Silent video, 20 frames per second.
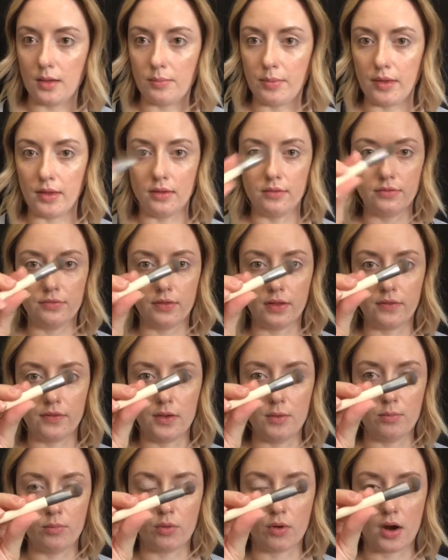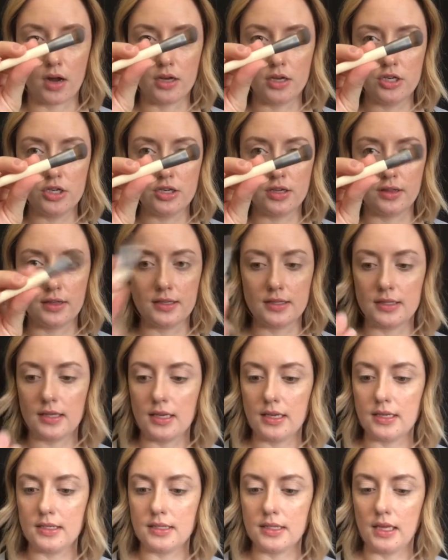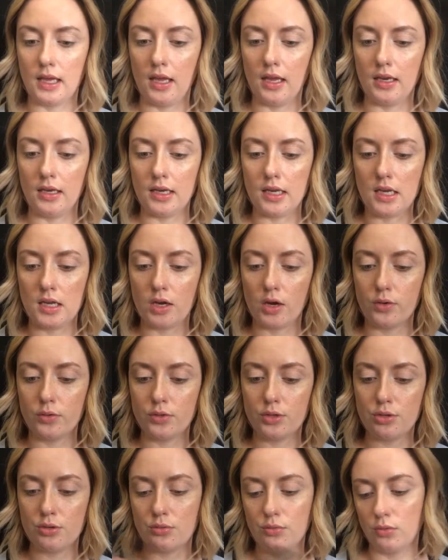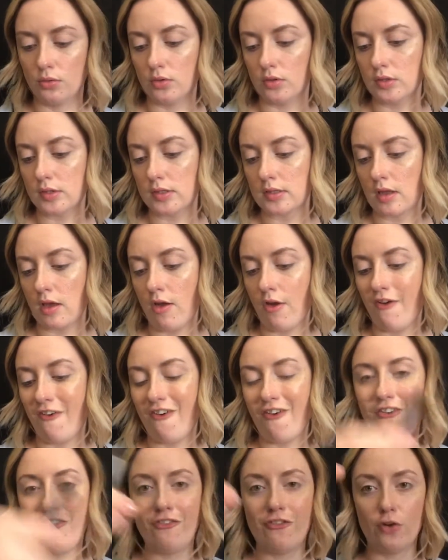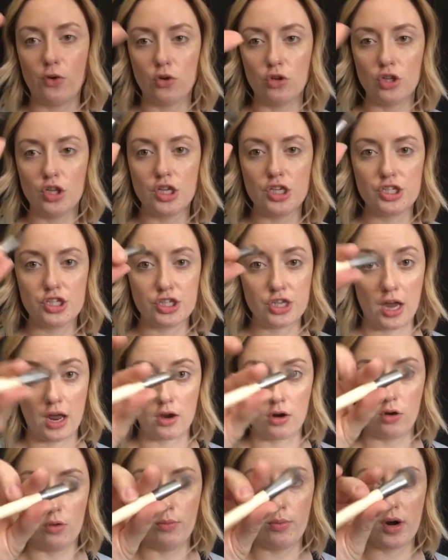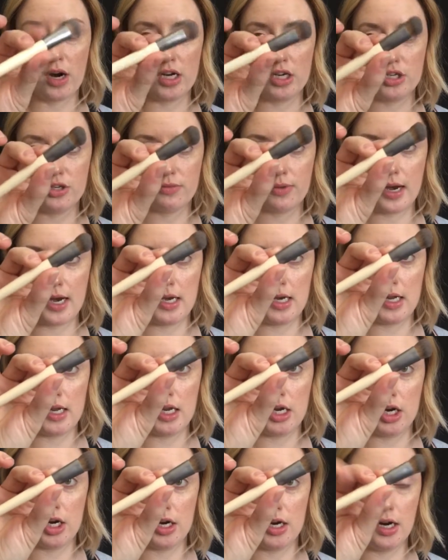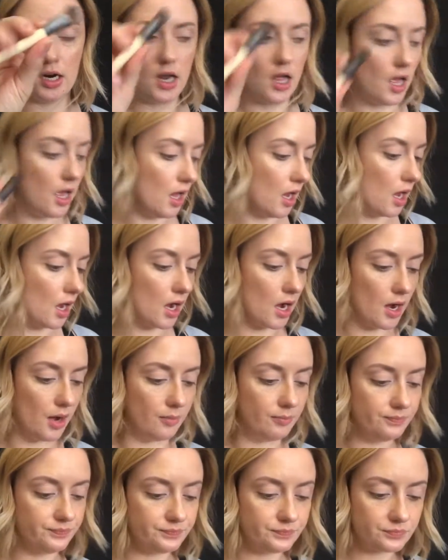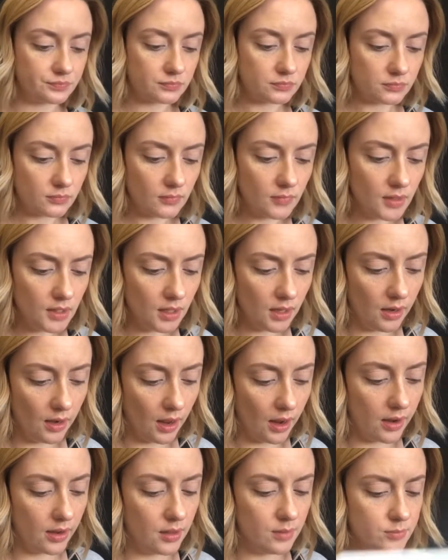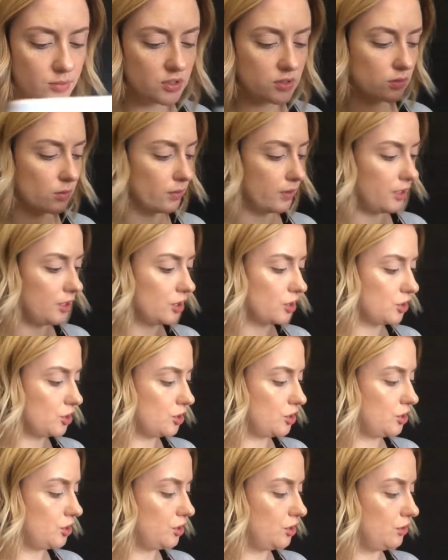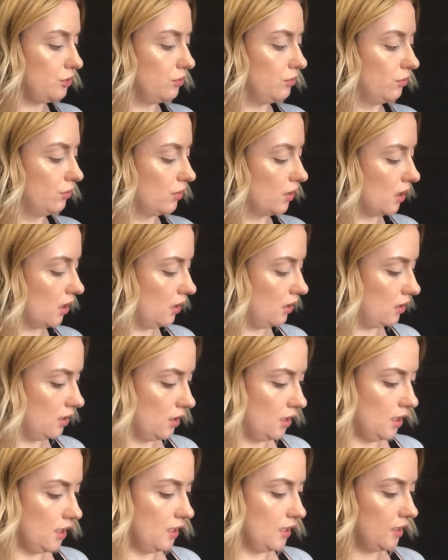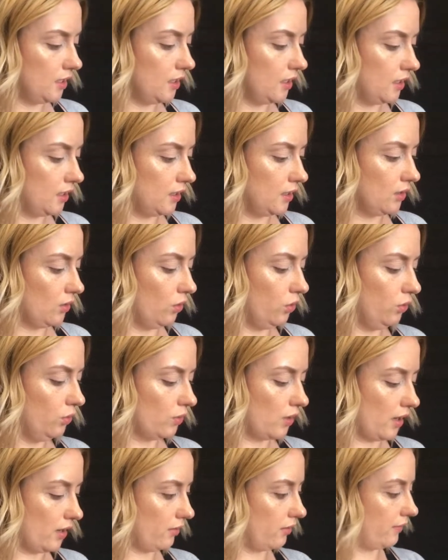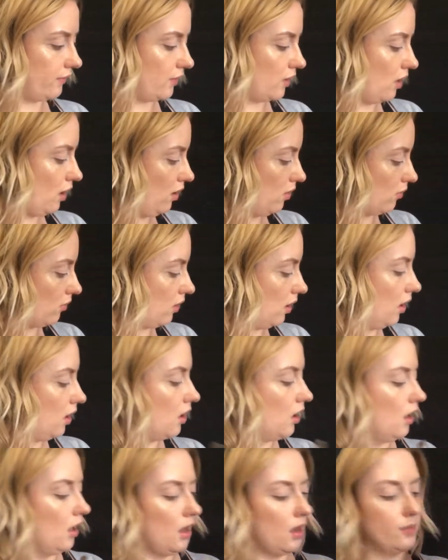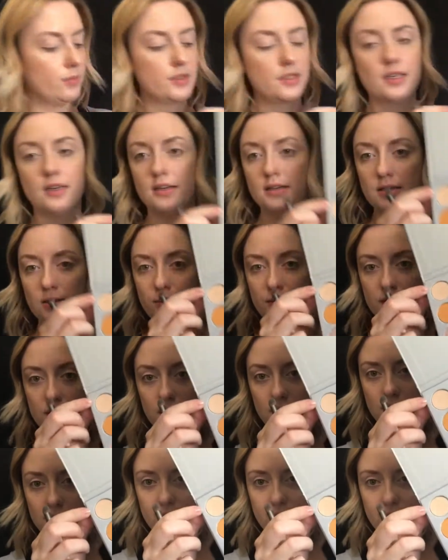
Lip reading: a big fluffy brush. This is an Eco Tools full shadow brush right here. And I am just going to, I don't even know. I'm just going to dip into